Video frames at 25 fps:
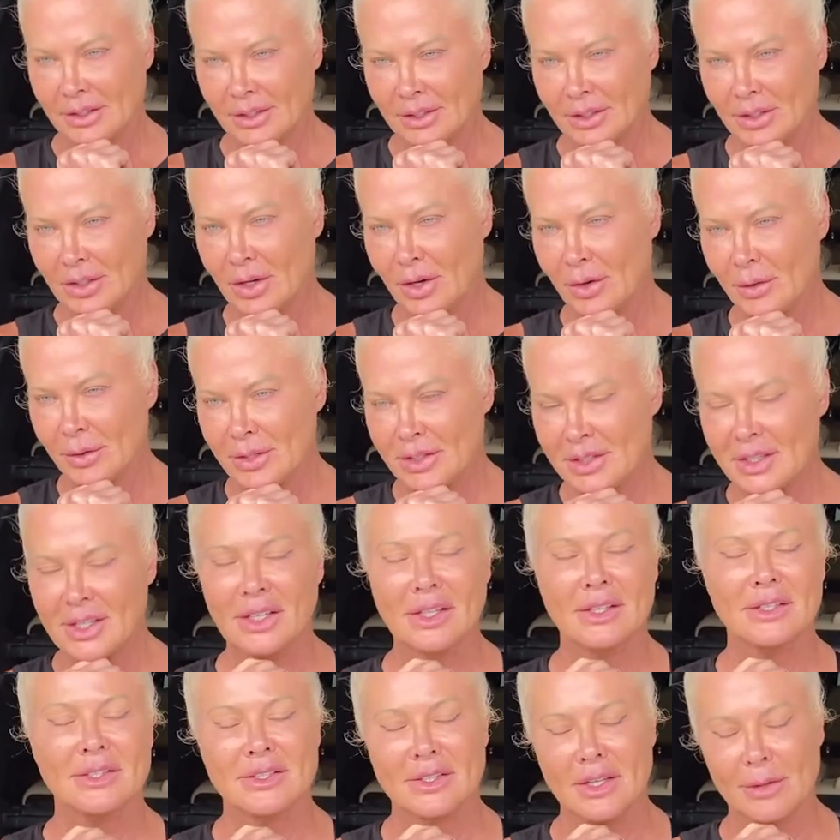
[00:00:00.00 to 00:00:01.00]
you always need
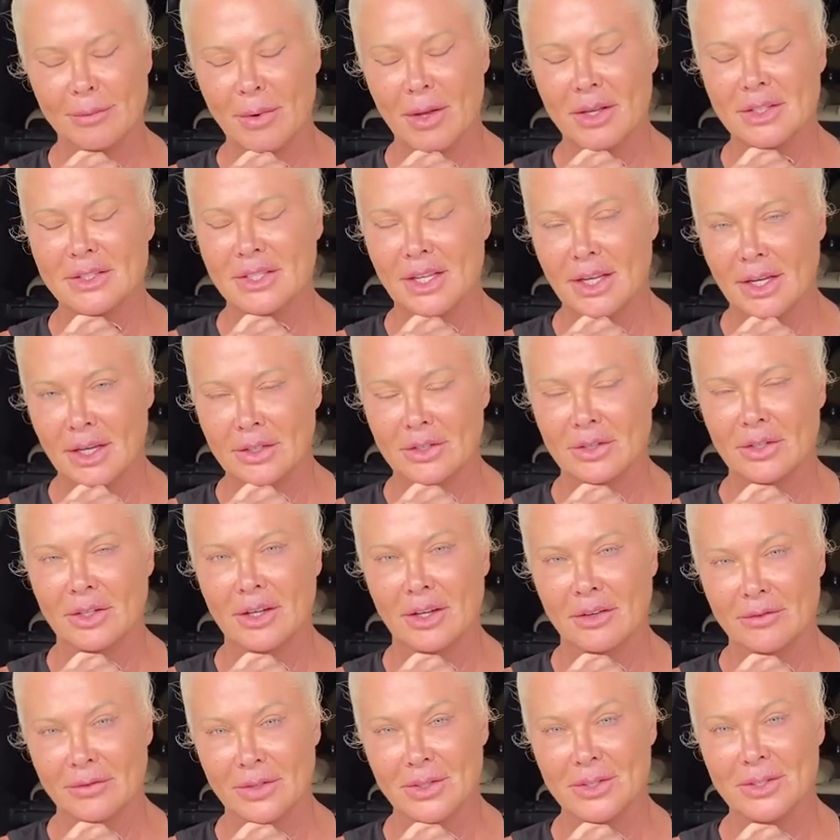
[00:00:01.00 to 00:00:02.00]
to step outside your
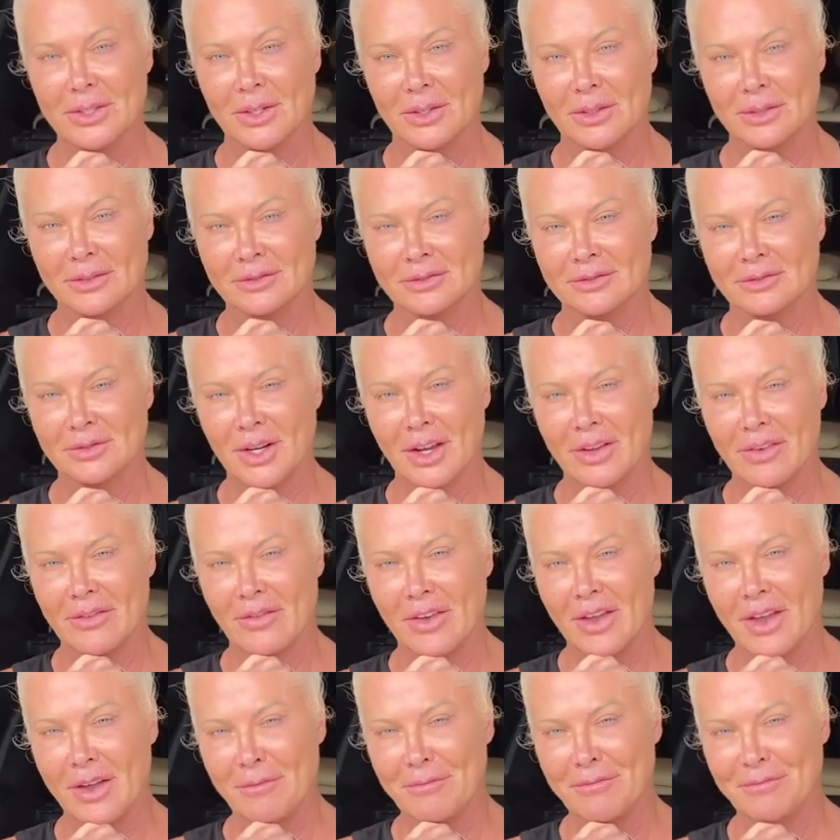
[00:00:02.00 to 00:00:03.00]
comfort zone, right,
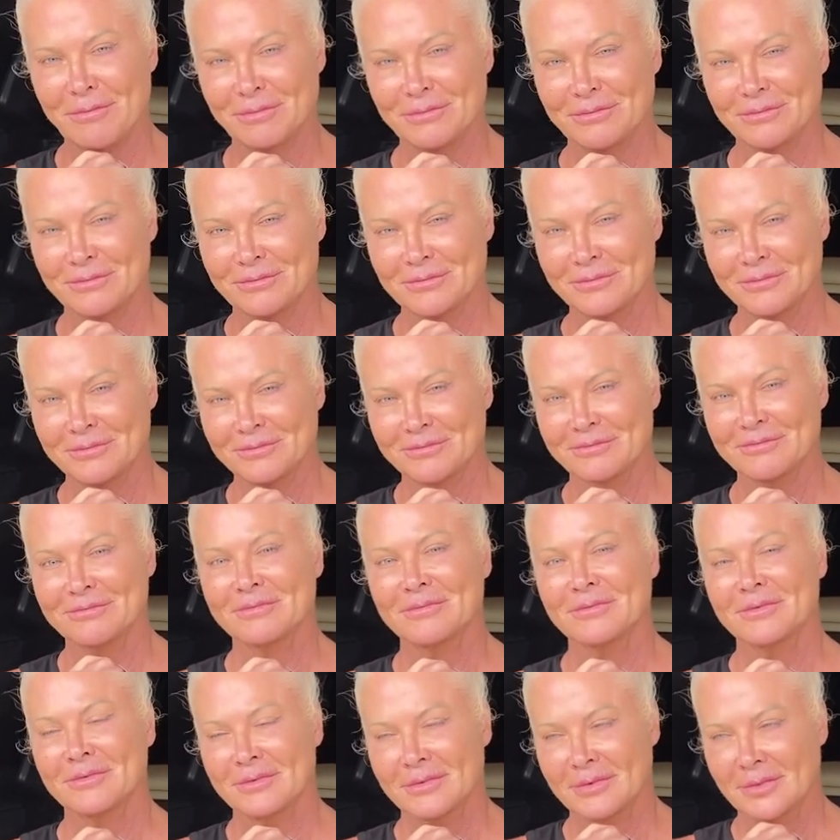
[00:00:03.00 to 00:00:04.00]
Fab?
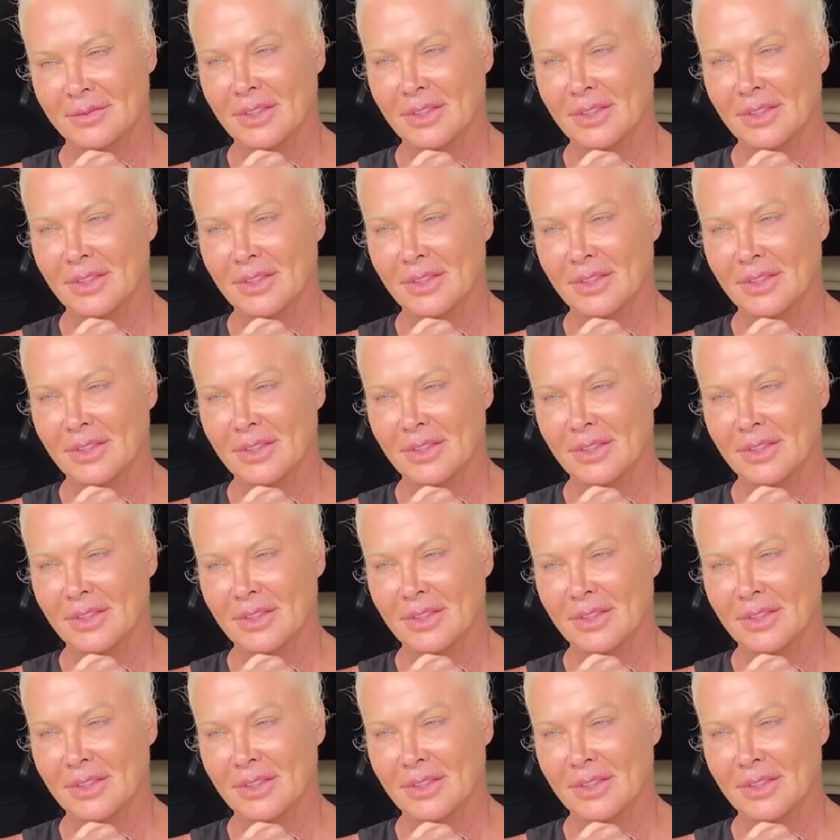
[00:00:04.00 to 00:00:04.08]
Yes.